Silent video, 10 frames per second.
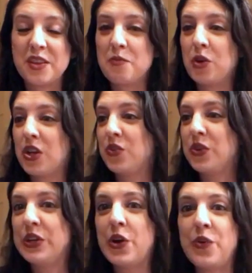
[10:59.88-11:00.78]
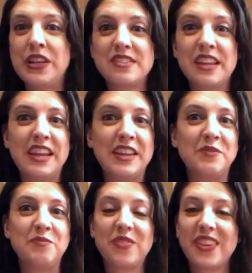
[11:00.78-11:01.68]
But if we go in saying,
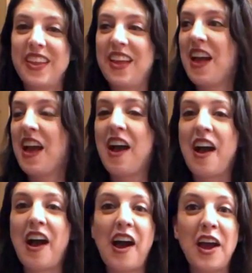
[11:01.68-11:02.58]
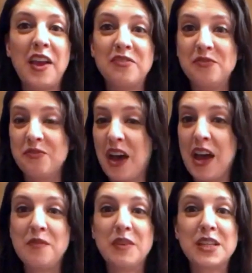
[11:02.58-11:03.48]
I'm
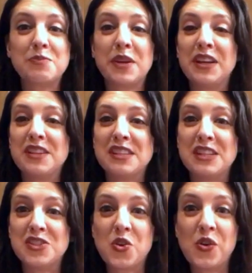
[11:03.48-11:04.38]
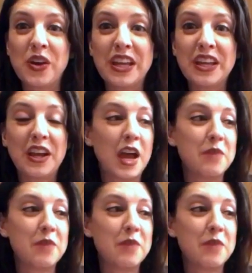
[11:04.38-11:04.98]
experiencing joy, I'm